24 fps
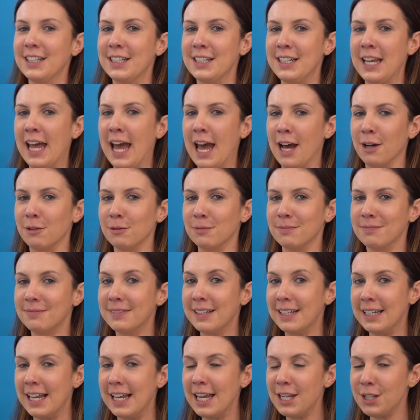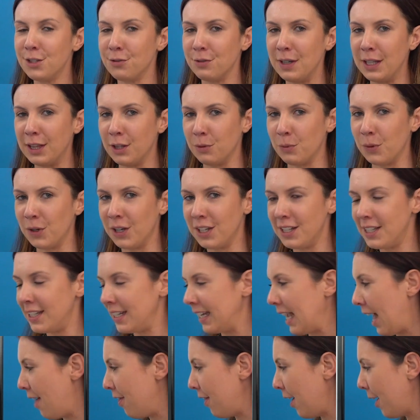Now, let's read the word
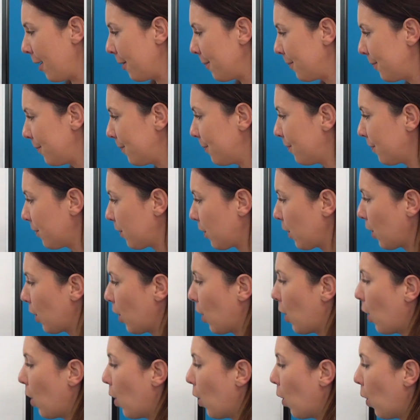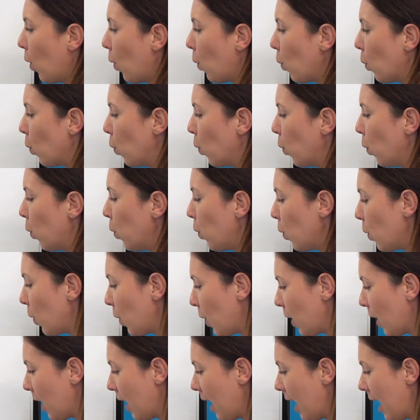together. W e
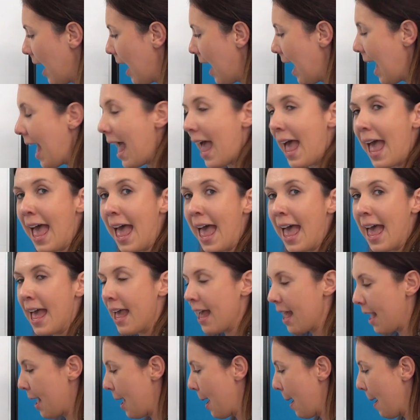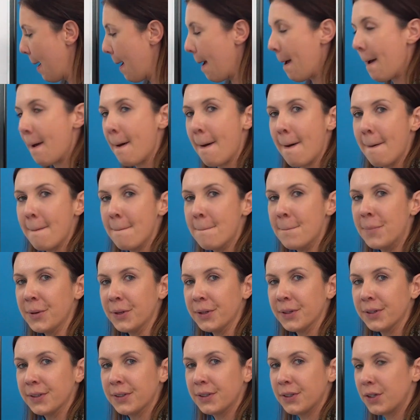eh. b
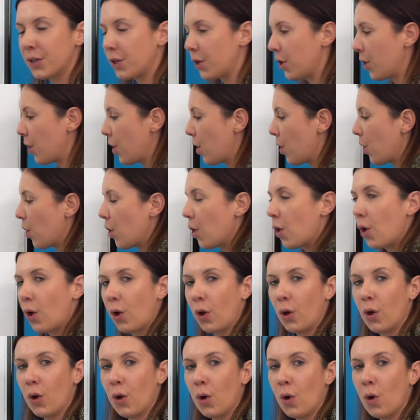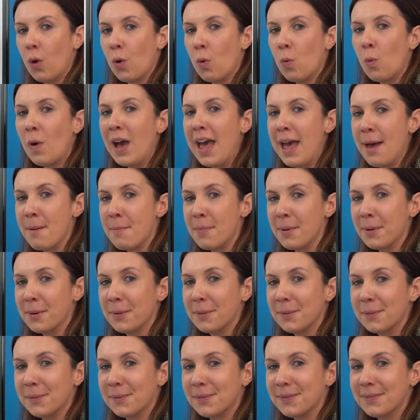web.
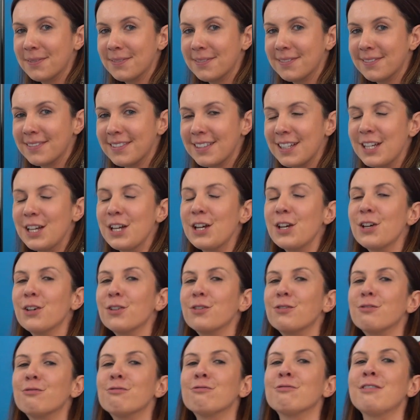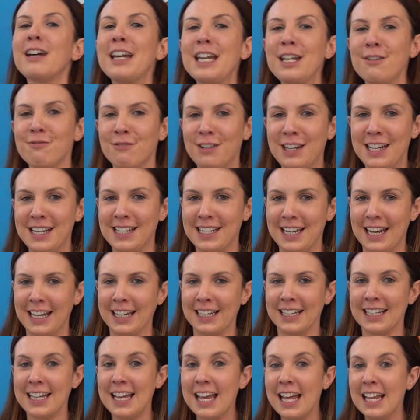Great reading.
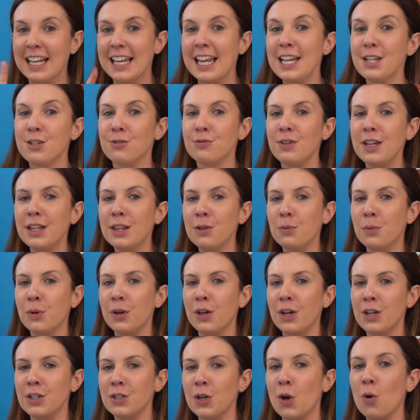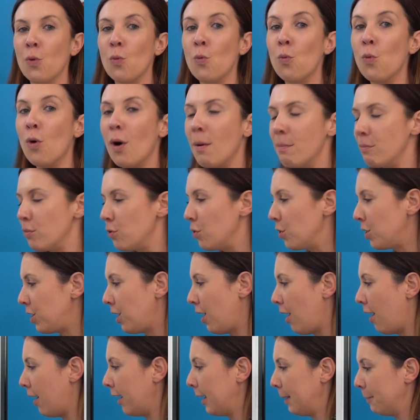Let's read the word one more
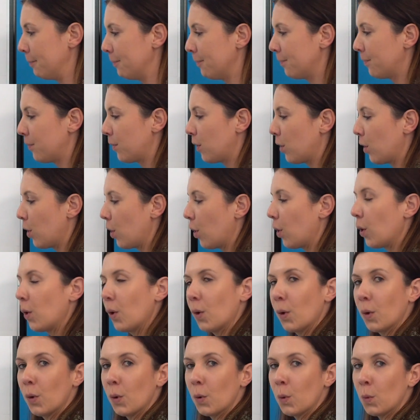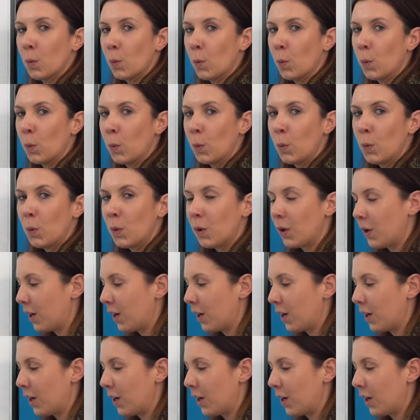time. W-E-B.